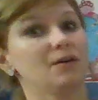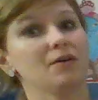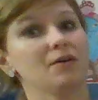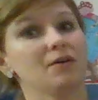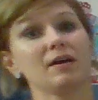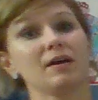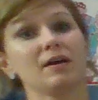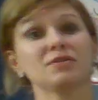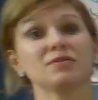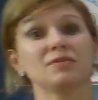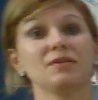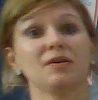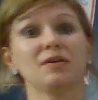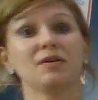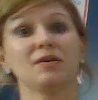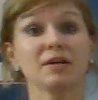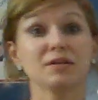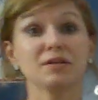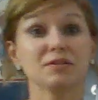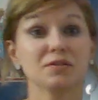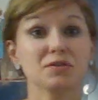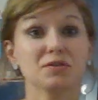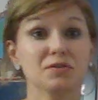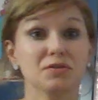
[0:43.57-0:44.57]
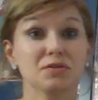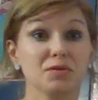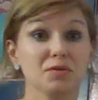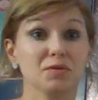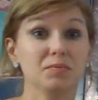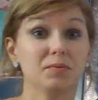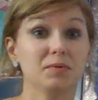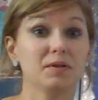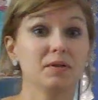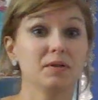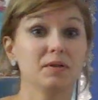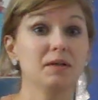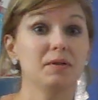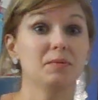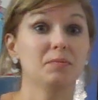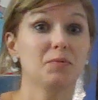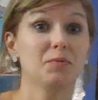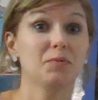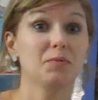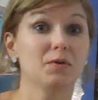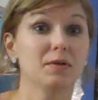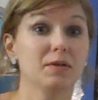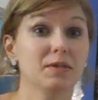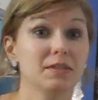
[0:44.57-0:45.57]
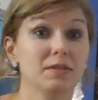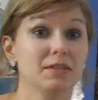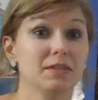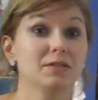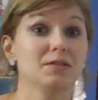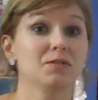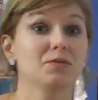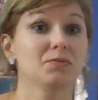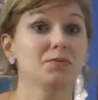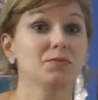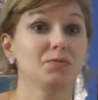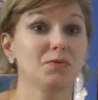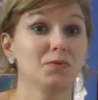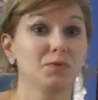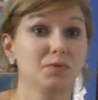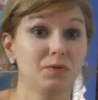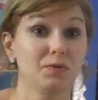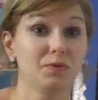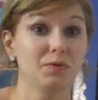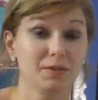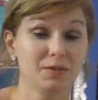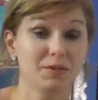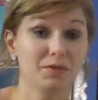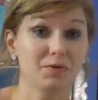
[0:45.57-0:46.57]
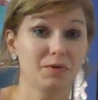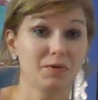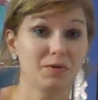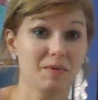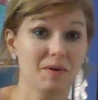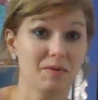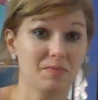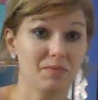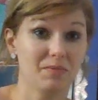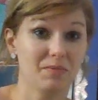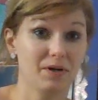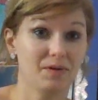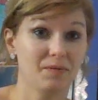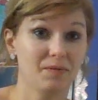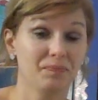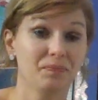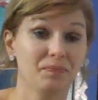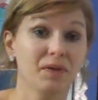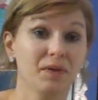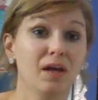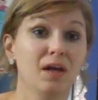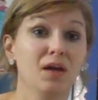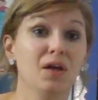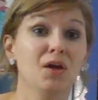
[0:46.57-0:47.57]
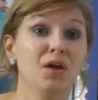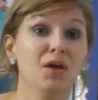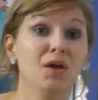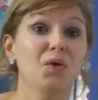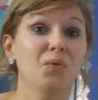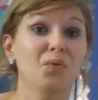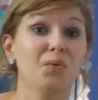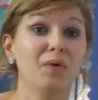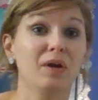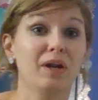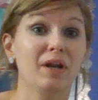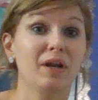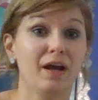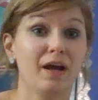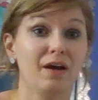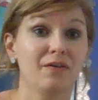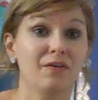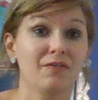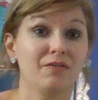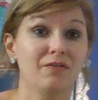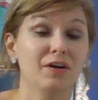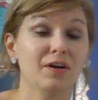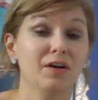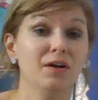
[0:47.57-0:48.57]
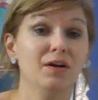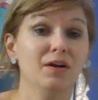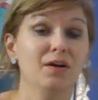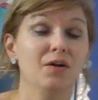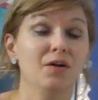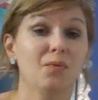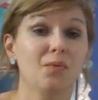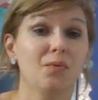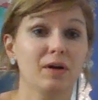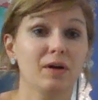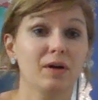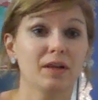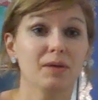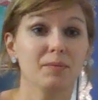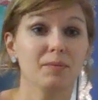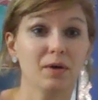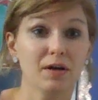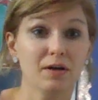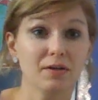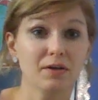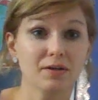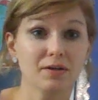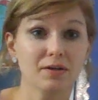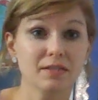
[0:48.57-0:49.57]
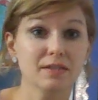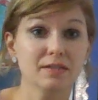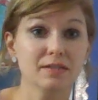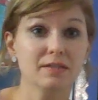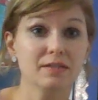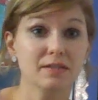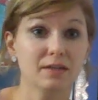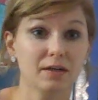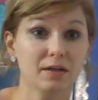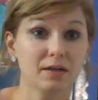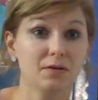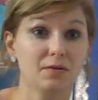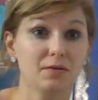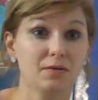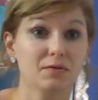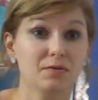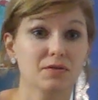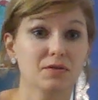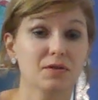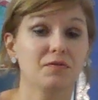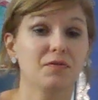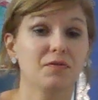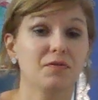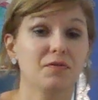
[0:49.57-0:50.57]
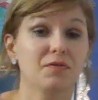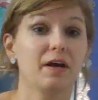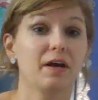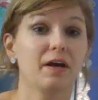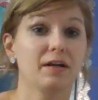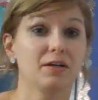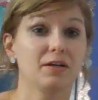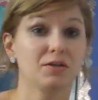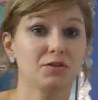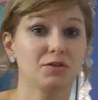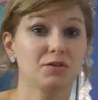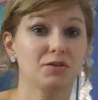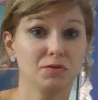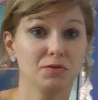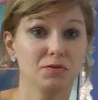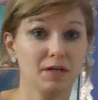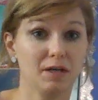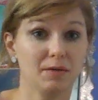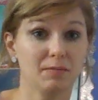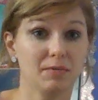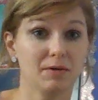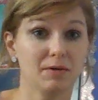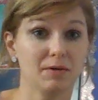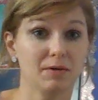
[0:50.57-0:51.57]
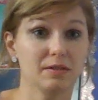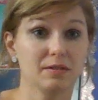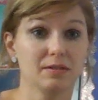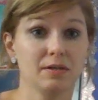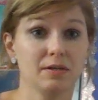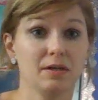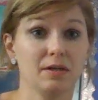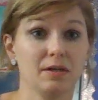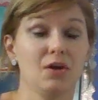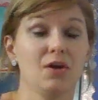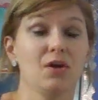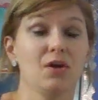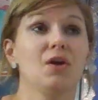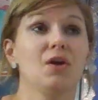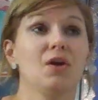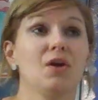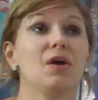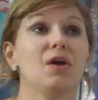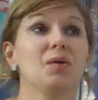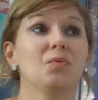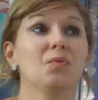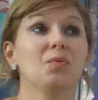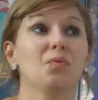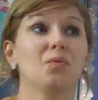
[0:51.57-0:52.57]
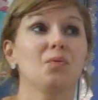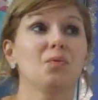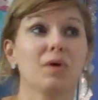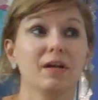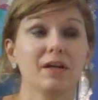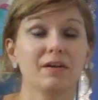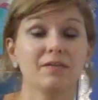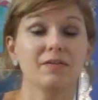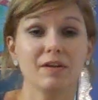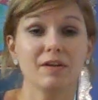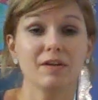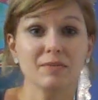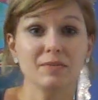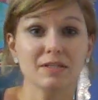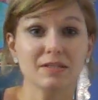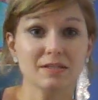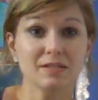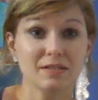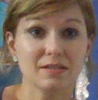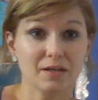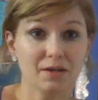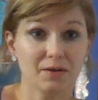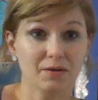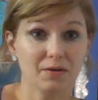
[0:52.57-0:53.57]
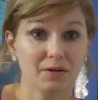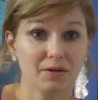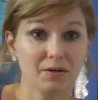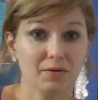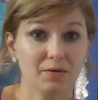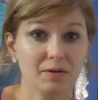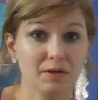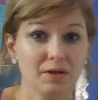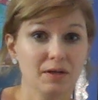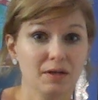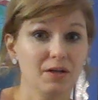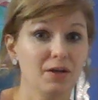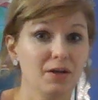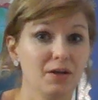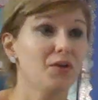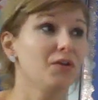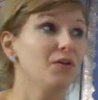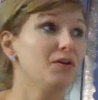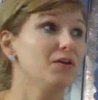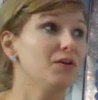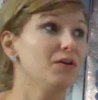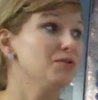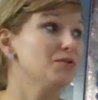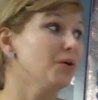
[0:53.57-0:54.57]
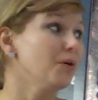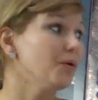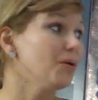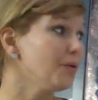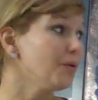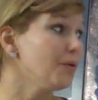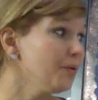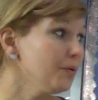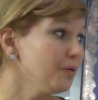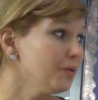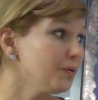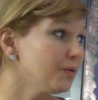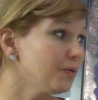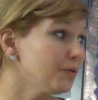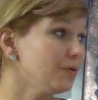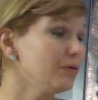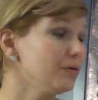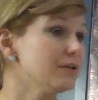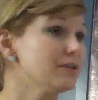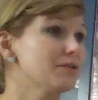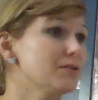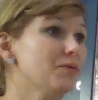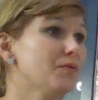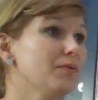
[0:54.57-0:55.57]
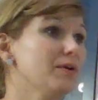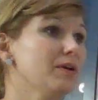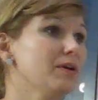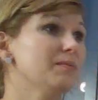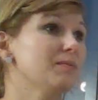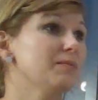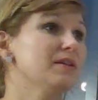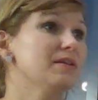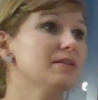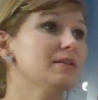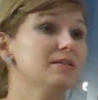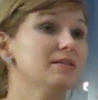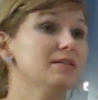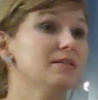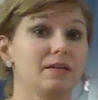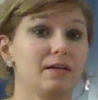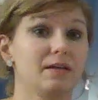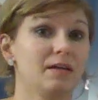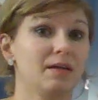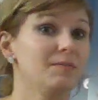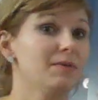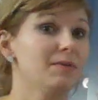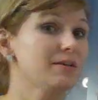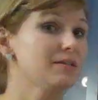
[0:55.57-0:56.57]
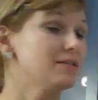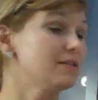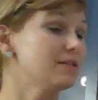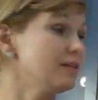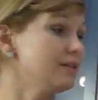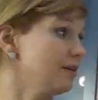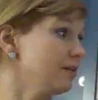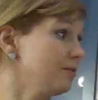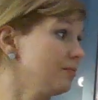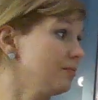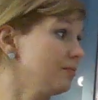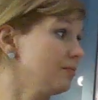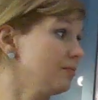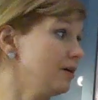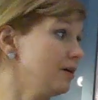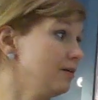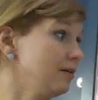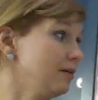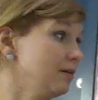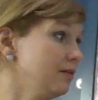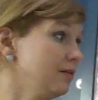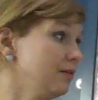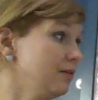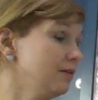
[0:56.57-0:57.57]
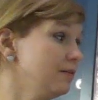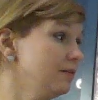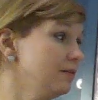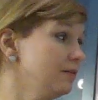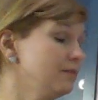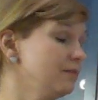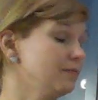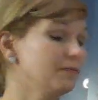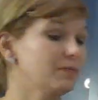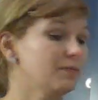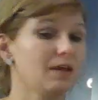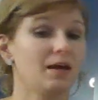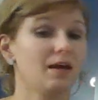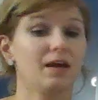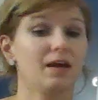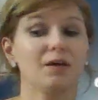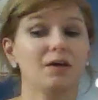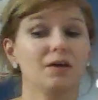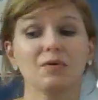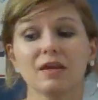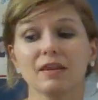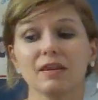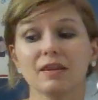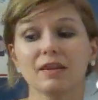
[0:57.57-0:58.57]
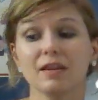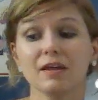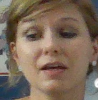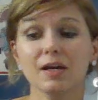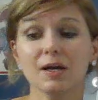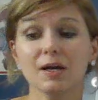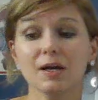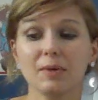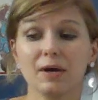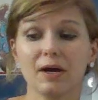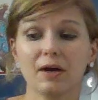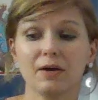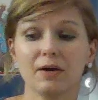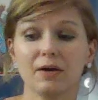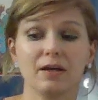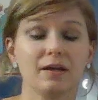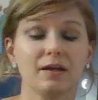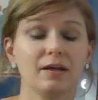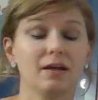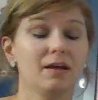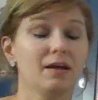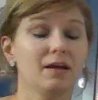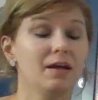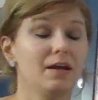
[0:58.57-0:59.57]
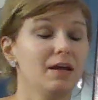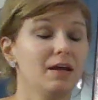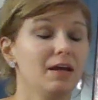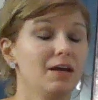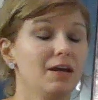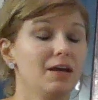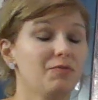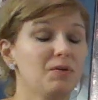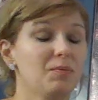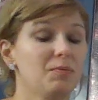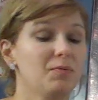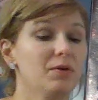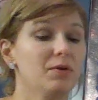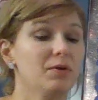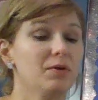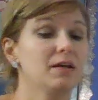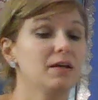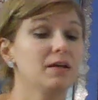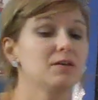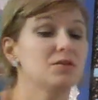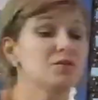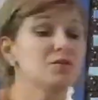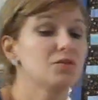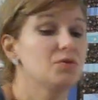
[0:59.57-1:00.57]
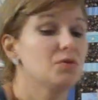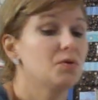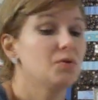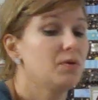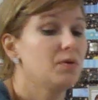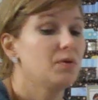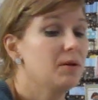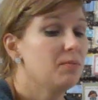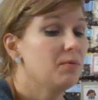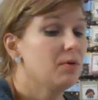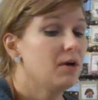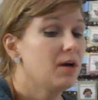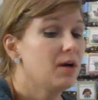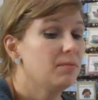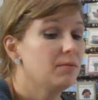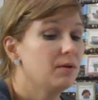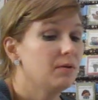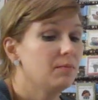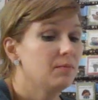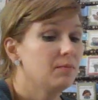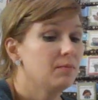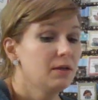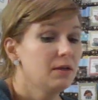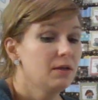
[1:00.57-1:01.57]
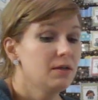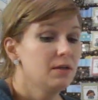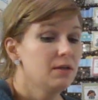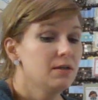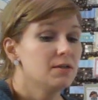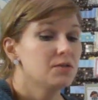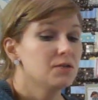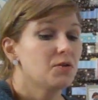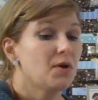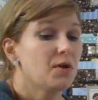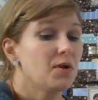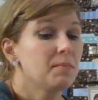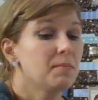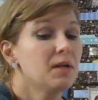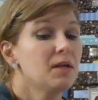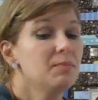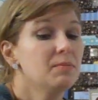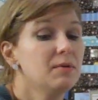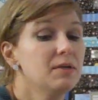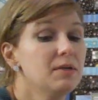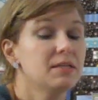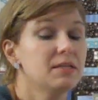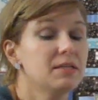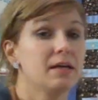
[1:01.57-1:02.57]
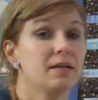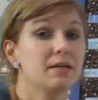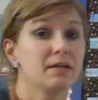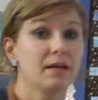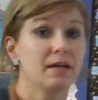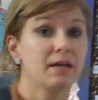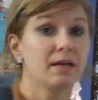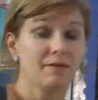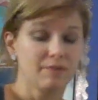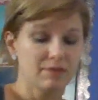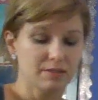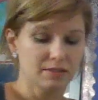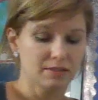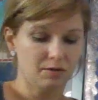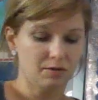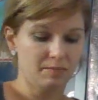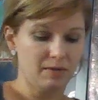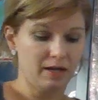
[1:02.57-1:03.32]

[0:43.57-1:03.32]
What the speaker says: Okay, so now here's a super important rule to remember. Whenever one of the partners is 0, so if you're adding 2 numbers and one of them is 0, the total is going to be the same as the other partner. Okay, we can think about it if we put it in a story problem. So I'm going to pretend I have these little